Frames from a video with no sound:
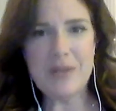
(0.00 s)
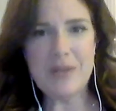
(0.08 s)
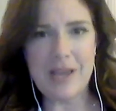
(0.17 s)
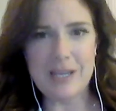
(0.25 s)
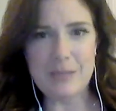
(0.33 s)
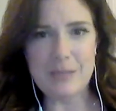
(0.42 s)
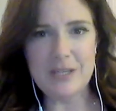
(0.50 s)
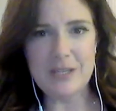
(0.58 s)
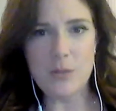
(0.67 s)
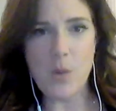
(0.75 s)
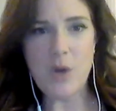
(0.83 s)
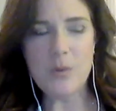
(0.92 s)
IEP,
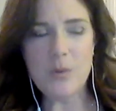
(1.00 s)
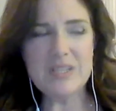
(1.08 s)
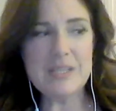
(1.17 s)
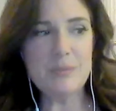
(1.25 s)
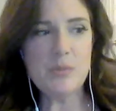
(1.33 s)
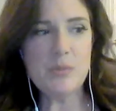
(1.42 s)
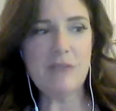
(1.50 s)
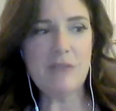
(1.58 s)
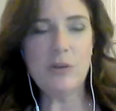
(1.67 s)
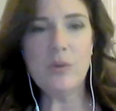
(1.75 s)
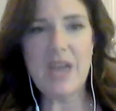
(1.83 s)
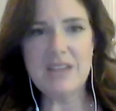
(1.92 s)
you want to accept whatever
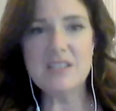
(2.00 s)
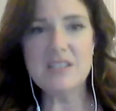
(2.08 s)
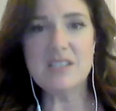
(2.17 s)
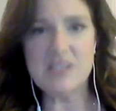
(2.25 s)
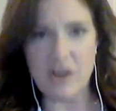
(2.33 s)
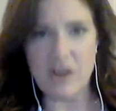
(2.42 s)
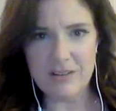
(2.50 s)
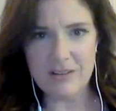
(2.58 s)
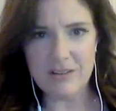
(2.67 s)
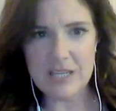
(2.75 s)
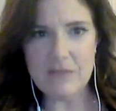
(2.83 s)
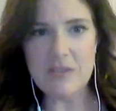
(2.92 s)
you can to start,
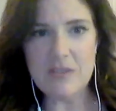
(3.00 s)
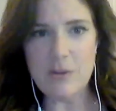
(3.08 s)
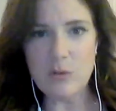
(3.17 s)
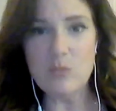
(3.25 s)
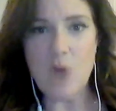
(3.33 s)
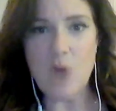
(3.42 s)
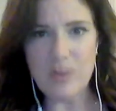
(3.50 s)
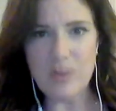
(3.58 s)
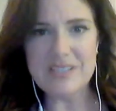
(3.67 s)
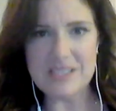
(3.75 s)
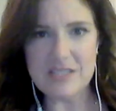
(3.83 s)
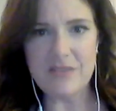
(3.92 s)
even though you know
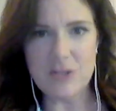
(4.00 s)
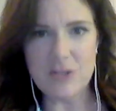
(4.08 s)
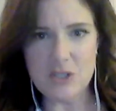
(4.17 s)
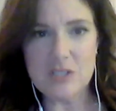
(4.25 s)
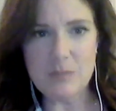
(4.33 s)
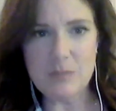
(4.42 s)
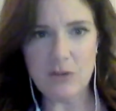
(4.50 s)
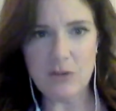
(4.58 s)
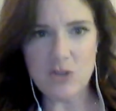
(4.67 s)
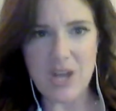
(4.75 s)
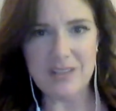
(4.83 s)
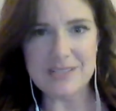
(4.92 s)
it's insufficient to meet
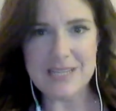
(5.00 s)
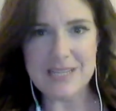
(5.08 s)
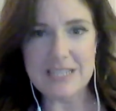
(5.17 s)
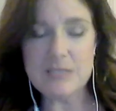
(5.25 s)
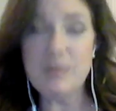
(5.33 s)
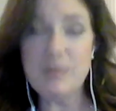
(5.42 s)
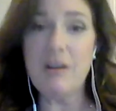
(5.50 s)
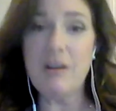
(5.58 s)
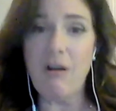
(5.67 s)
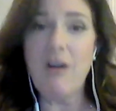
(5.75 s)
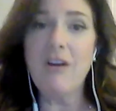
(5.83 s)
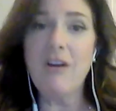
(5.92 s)
your child's needs. But
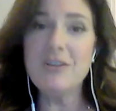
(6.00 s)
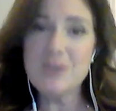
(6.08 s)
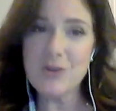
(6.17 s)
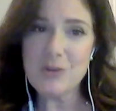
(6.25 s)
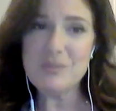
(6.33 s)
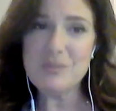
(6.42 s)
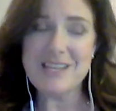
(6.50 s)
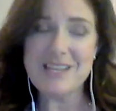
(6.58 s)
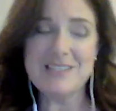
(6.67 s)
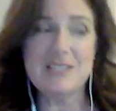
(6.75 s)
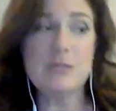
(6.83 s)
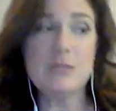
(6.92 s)
there are
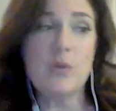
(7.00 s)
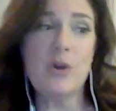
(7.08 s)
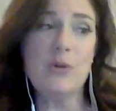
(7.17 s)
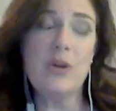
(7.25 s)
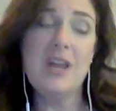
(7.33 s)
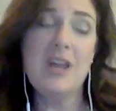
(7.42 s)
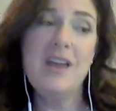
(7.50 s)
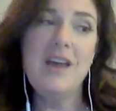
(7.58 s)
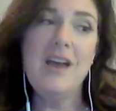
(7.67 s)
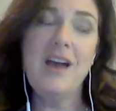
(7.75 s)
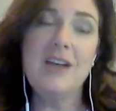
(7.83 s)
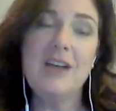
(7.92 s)
circumstances where
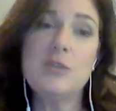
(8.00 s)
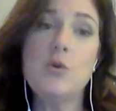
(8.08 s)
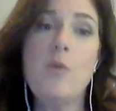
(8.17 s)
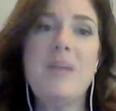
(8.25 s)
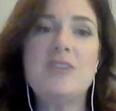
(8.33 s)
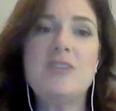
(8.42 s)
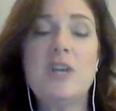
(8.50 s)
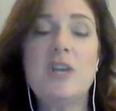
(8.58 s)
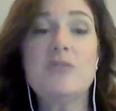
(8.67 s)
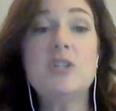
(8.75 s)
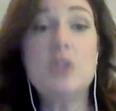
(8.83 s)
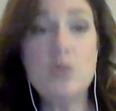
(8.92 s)
a school may try
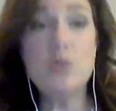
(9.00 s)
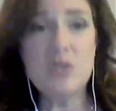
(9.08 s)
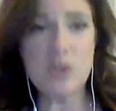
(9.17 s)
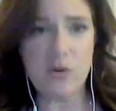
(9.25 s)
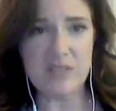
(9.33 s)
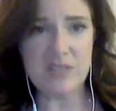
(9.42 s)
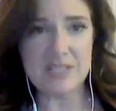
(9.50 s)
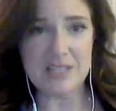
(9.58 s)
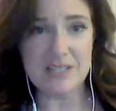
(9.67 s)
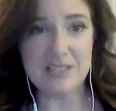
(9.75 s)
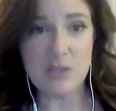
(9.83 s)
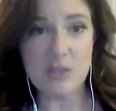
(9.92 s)
to reduce
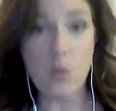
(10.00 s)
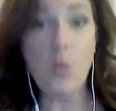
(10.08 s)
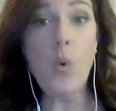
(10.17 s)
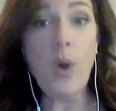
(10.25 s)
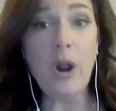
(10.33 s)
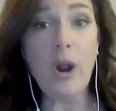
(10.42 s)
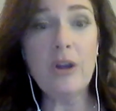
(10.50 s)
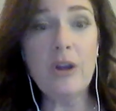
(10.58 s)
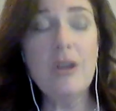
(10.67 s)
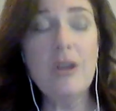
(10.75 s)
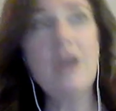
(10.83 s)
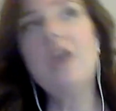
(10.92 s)
services
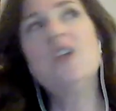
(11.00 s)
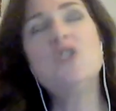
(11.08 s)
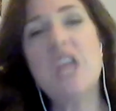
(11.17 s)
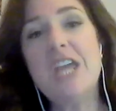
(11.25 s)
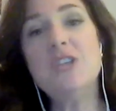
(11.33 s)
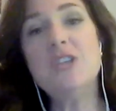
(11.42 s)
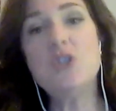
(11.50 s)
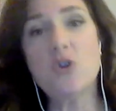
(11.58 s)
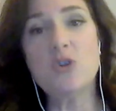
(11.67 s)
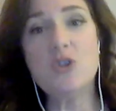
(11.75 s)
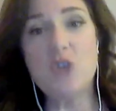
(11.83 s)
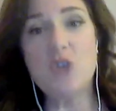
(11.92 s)
or change
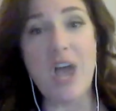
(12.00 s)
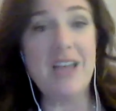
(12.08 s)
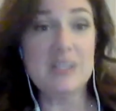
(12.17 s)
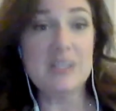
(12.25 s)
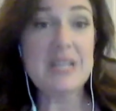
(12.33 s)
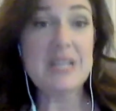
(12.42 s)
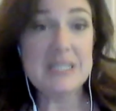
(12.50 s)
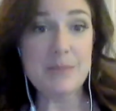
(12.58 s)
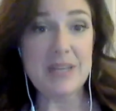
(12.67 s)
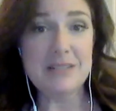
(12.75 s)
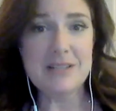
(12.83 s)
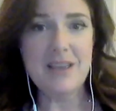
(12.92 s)
your child's
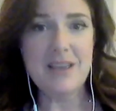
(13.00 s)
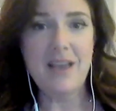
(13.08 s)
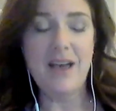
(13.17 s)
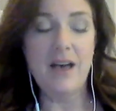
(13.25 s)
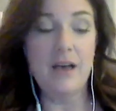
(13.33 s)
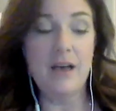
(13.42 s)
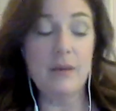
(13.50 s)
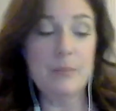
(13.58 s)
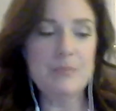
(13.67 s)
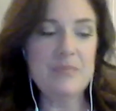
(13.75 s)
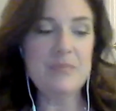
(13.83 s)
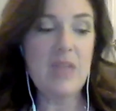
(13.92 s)
placement.
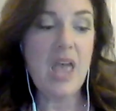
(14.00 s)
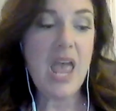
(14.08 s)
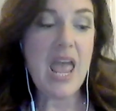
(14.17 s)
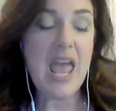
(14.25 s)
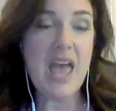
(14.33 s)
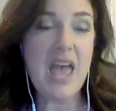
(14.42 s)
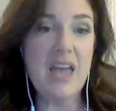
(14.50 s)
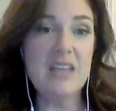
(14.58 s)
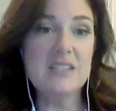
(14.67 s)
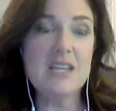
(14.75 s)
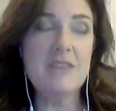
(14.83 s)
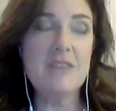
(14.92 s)

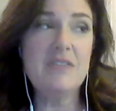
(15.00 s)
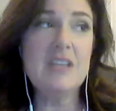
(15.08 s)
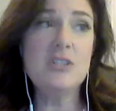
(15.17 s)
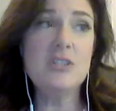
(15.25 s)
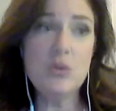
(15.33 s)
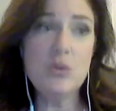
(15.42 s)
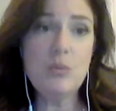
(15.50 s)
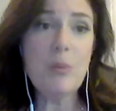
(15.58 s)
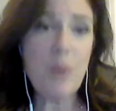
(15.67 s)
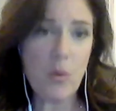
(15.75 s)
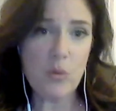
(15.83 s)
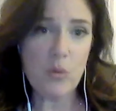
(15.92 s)
And if they do
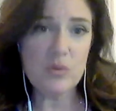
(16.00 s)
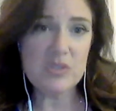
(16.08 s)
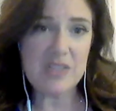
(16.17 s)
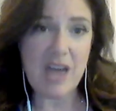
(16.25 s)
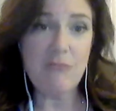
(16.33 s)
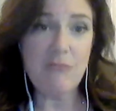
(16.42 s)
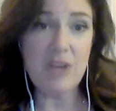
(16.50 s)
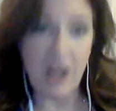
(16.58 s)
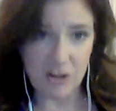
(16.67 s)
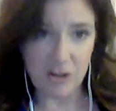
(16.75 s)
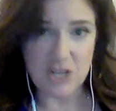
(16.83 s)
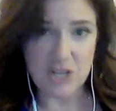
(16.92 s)
propose that
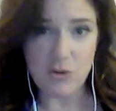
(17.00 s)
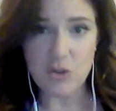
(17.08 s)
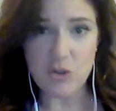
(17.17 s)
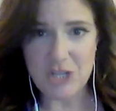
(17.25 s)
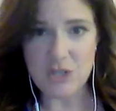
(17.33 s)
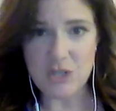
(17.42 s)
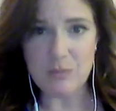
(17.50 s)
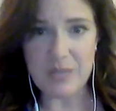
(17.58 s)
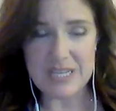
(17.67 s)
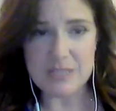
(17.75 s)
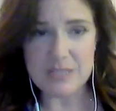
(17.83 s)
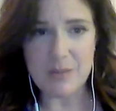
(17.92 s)
reduction or change in
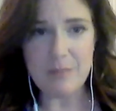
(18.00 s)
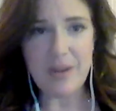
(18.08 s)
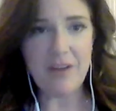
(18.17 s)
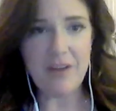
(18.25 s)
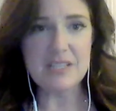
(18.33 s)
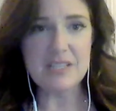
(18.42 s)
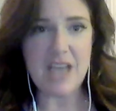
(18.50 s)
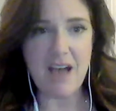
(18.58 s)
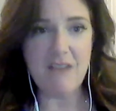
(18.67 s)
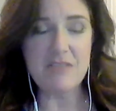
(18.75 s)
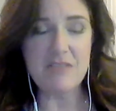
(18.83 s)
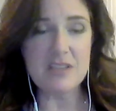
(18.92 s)
placement, parents
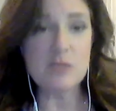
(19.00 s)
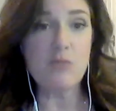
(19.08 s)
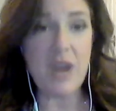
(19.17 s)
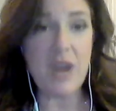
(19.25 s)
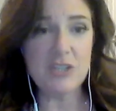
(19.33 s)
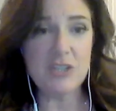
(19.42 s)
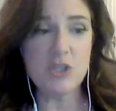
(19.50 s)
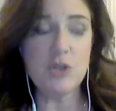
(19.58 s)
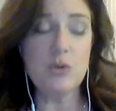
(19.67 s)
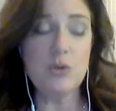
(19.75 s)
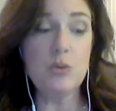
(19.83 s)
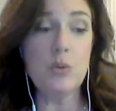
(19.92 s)
have this right
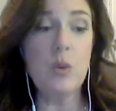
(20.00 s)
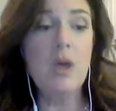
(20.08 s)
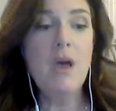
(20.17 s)
to